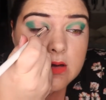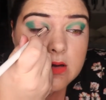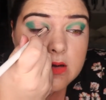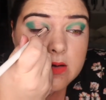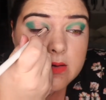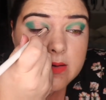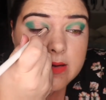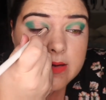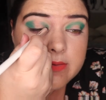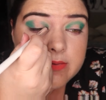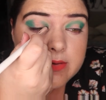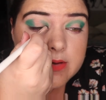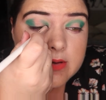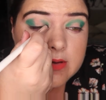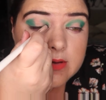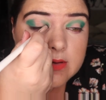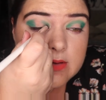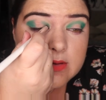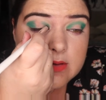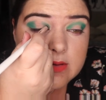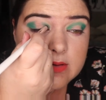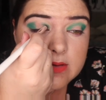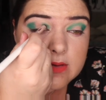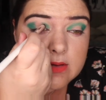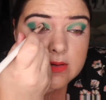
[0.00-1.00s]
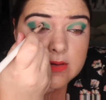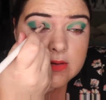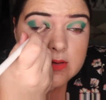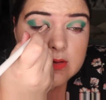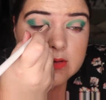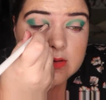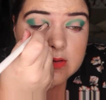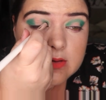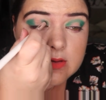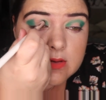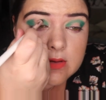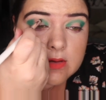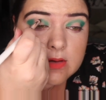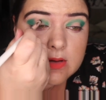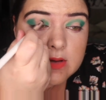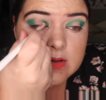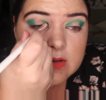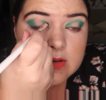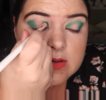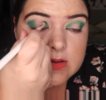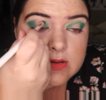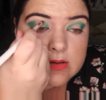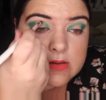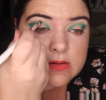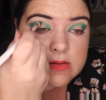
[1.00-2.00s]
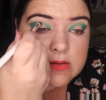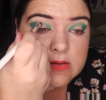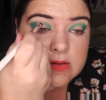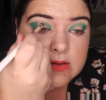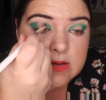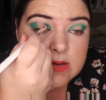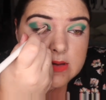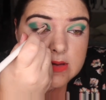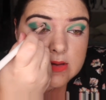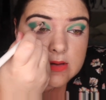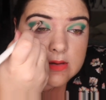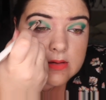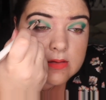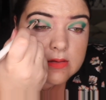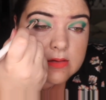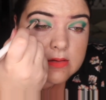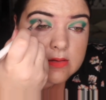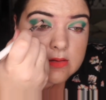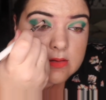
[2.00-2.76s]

Oh, I've heard it. Sigil.